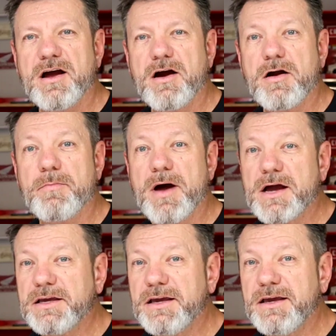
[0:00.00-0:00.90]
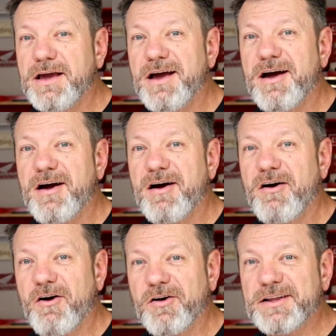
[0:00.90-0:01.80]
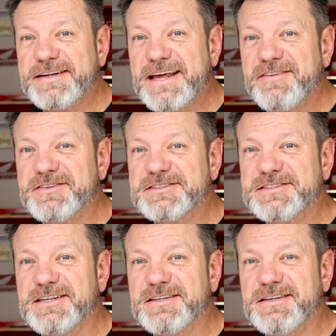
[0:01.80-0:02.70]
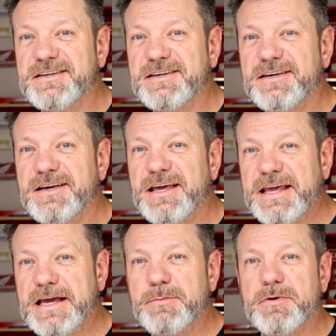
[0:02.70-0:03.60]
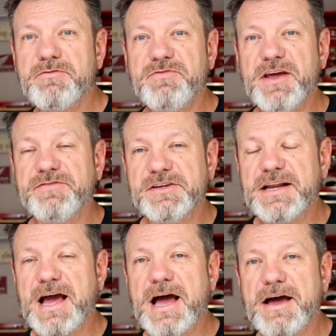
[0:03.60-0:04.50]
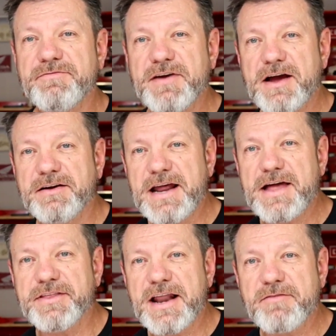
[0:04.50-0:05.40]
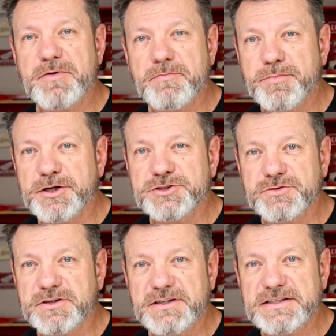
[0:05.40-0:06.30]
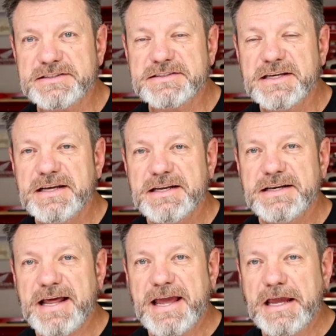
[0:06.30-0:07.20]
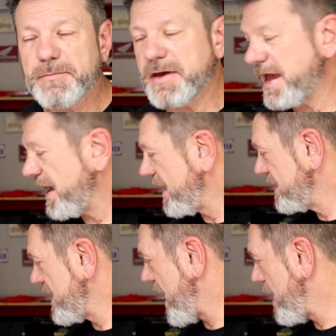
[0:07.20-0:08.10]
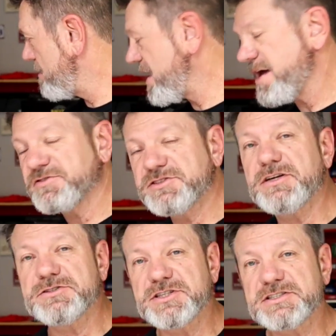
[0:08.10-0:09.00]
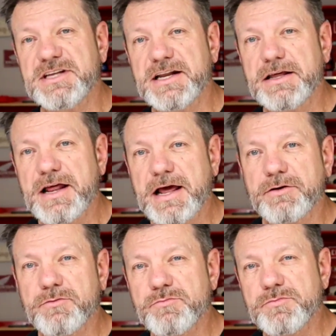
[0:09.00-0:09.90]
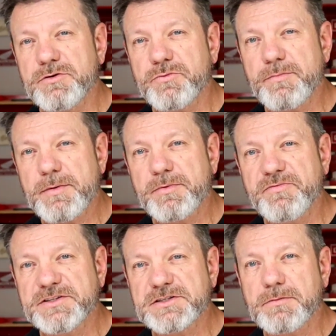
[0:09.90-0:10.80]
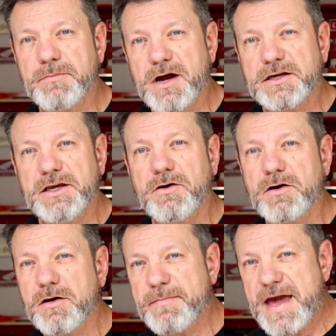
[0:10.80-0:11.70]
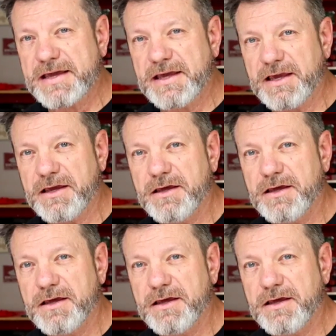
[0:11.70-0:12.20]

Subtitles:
Aermacchi Harley Davidson M50. Now, I found out that I've been butchering this name, and I may have still just done it. I don't remember if it's Aermacchi or Aermacchi.